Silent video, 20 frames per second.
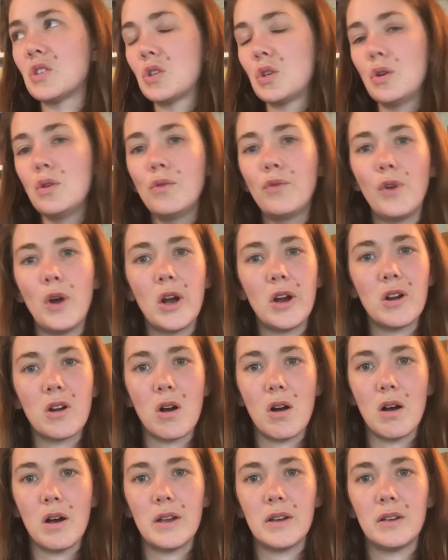too far
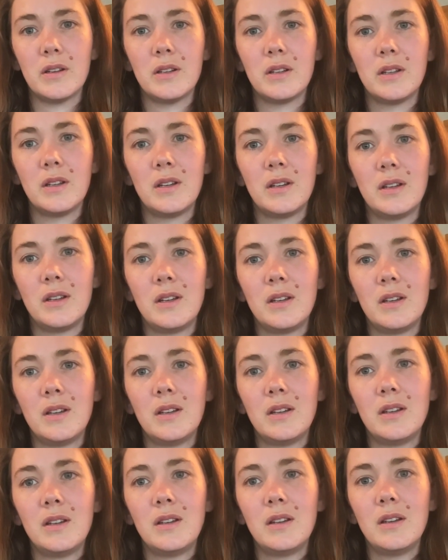gone,
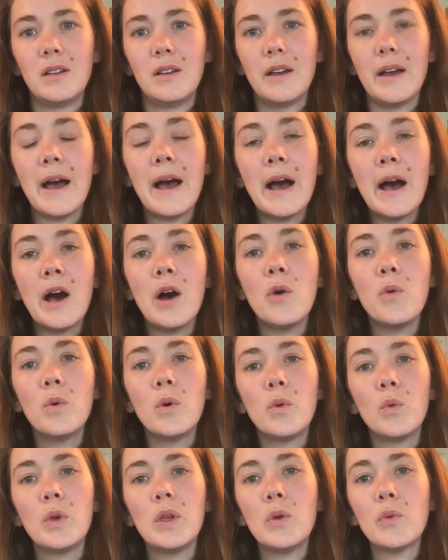how
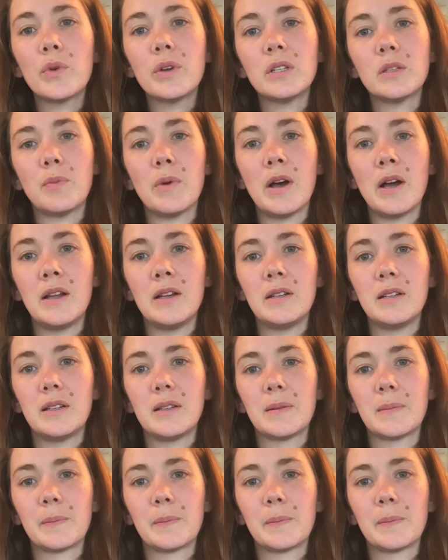will we respond?